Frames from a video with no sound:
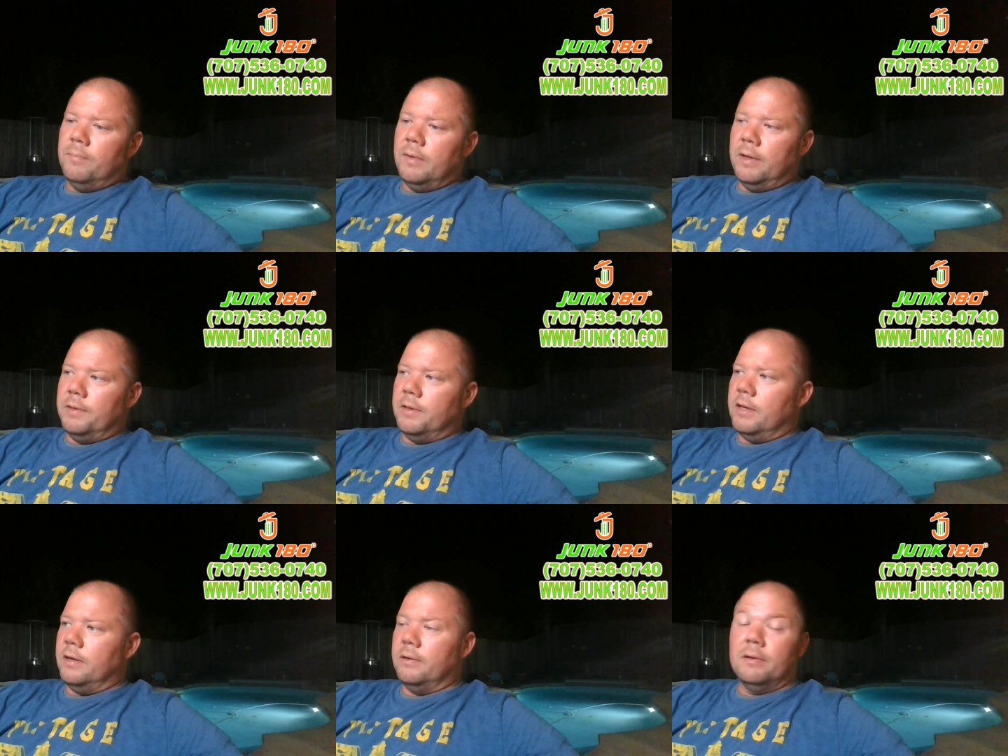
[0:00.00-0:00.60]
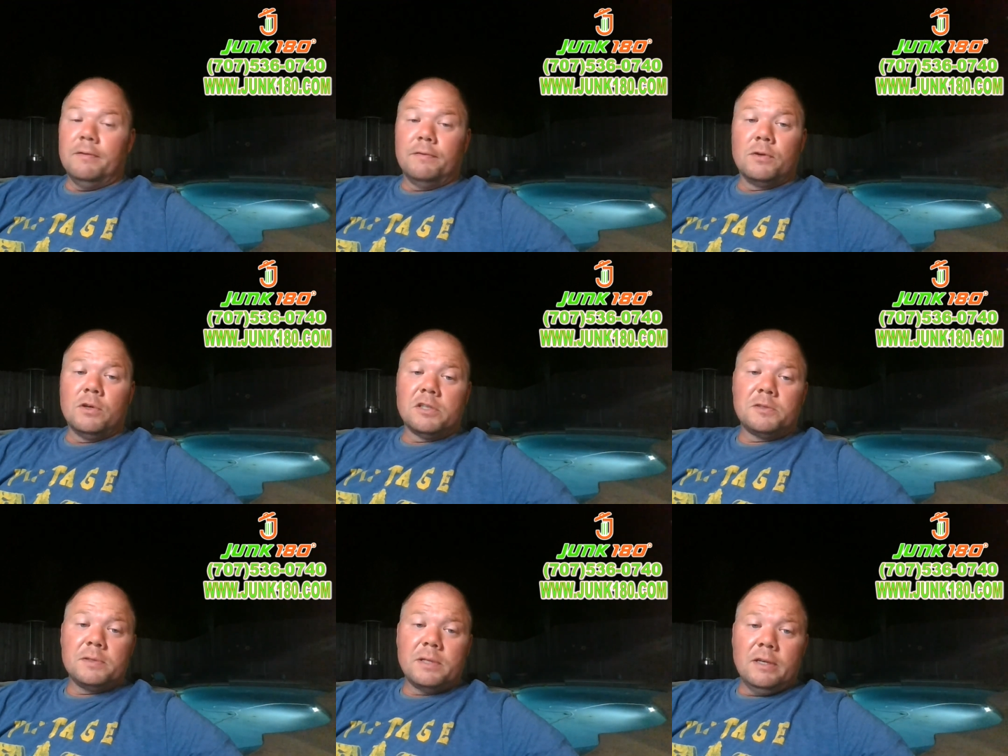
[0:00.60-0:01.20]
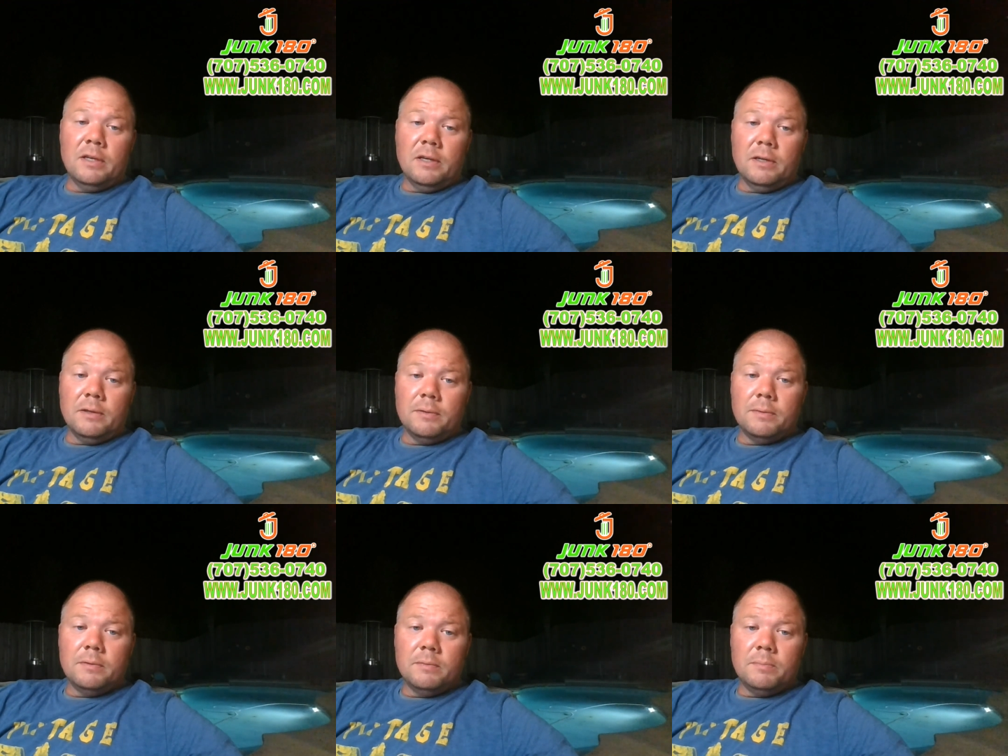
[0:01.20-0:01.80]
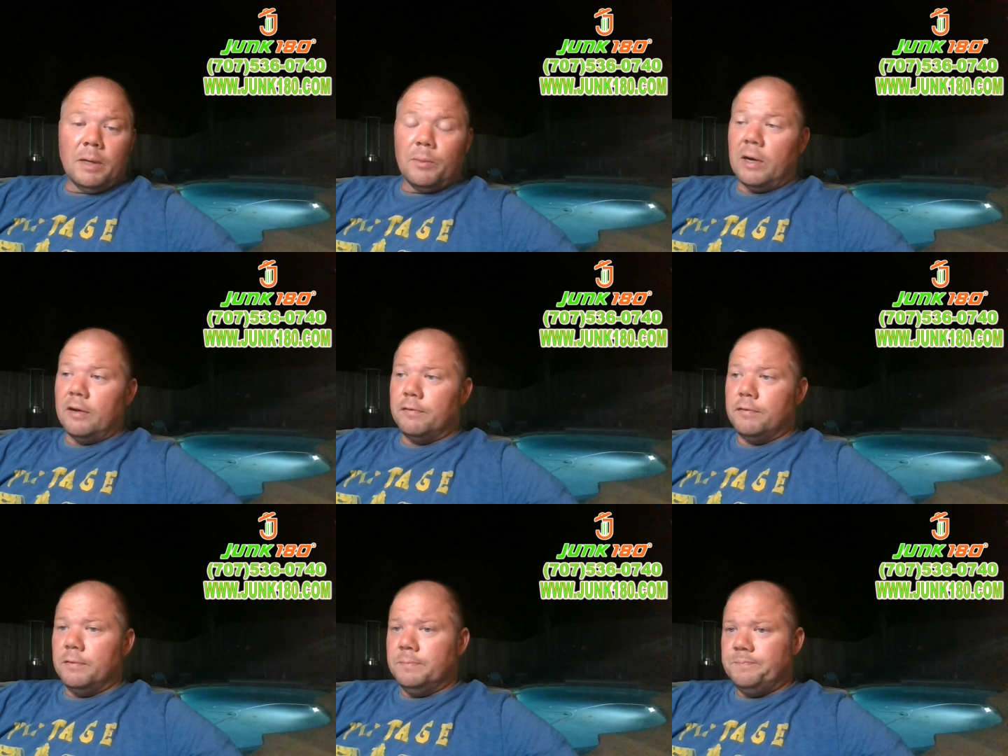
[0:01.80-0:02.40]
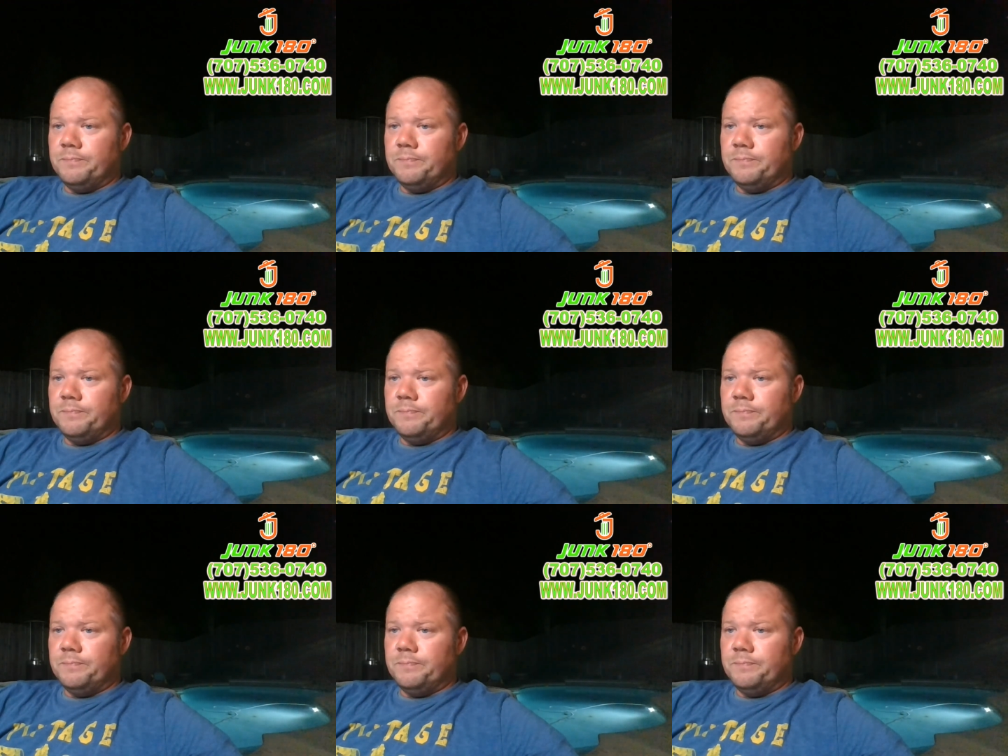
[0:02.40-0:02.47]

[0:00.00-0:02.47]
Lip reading: And then of course, my wife.